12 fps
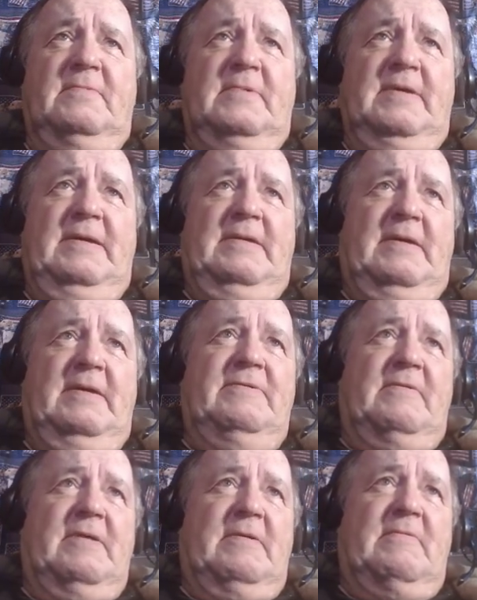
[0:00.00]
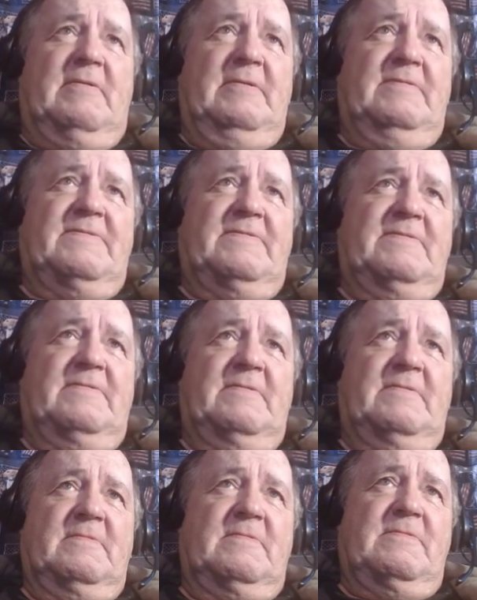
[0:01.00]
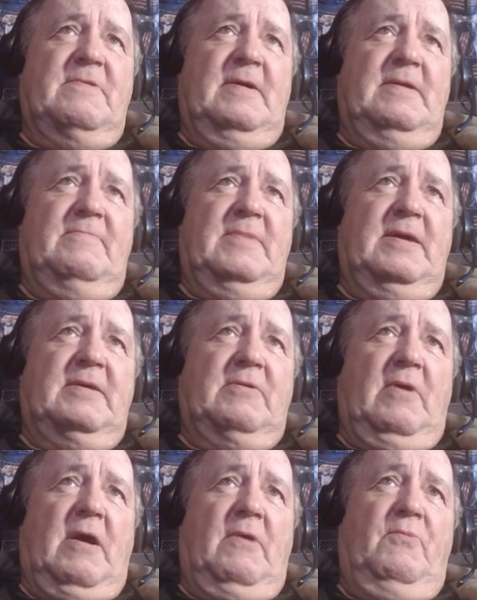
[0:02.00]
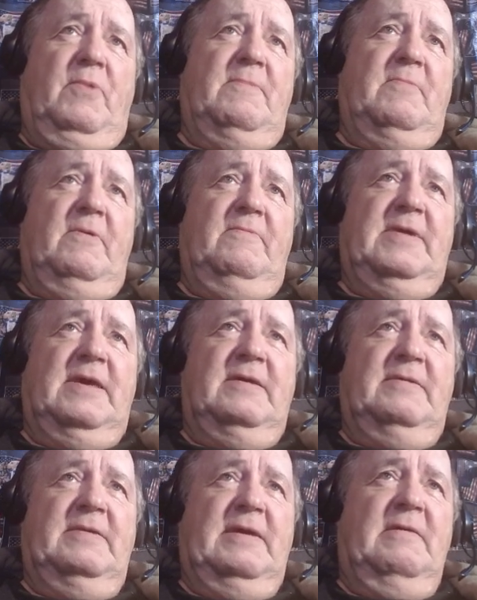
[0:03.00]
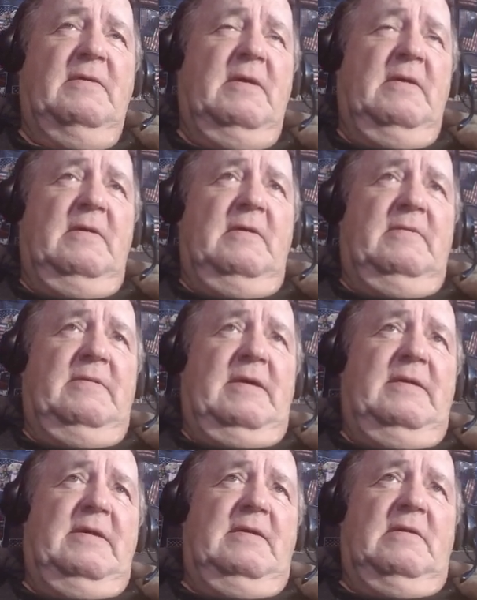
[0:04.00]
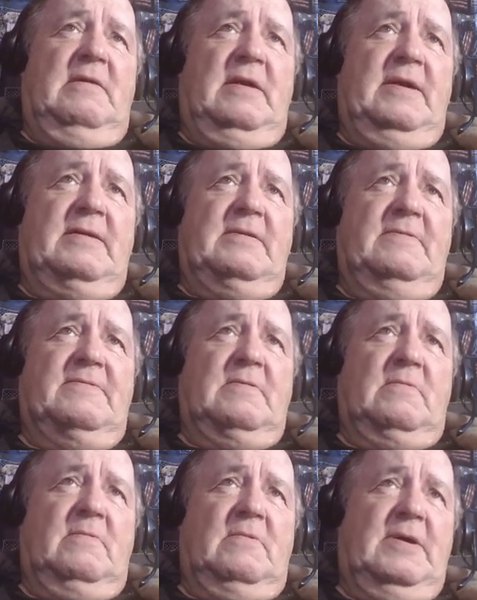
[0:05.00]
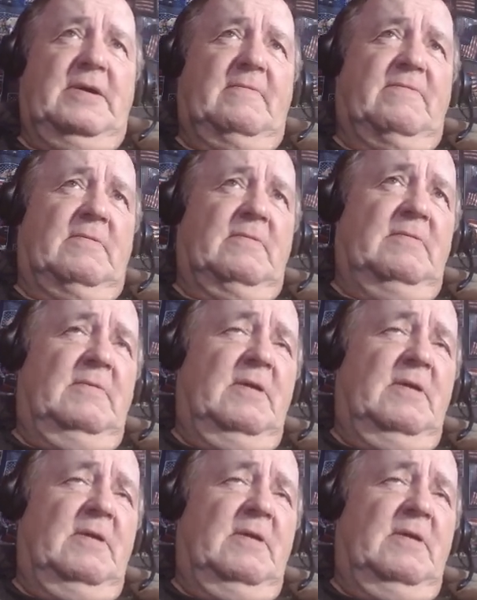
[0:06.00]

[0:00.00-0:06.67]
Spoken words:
in other areas try to make, oh, we moved in, they didn't like us or whatever.